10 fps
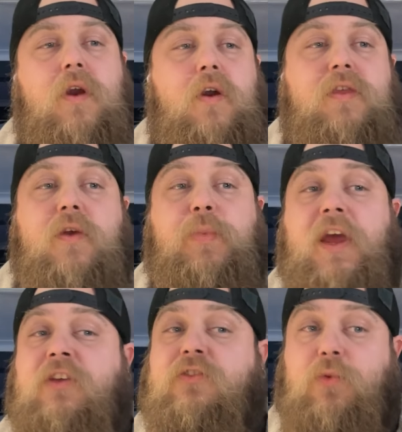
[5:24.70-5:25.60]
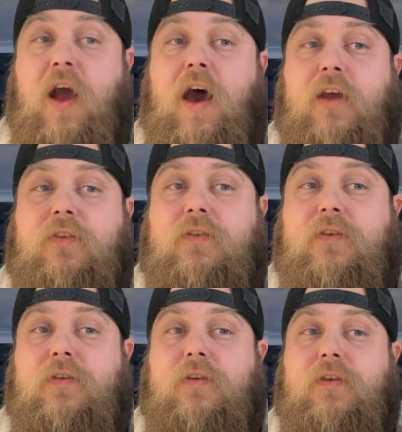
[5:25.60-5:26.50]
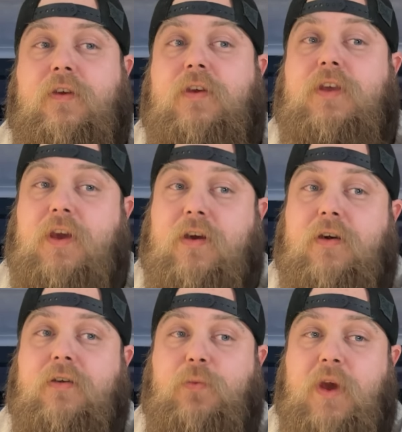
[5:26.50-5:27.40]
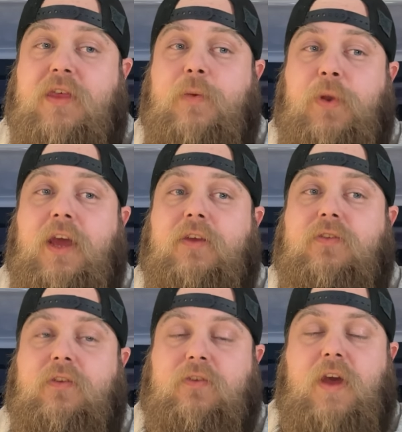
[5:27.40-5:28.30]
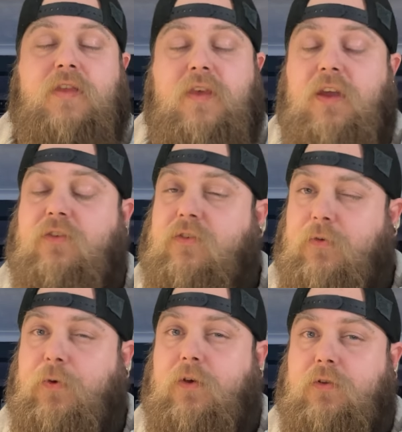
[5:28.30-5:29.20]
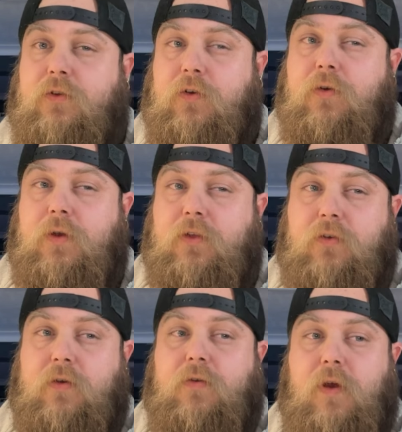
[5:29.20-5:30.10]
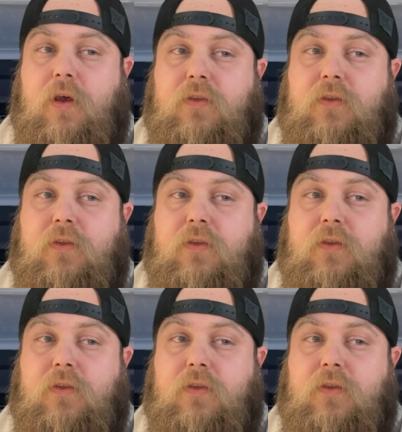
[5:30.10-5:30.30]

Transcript: they're placed right. Yeah, yeah, yeah. where they're placed is, and that's difficult to do in its own right.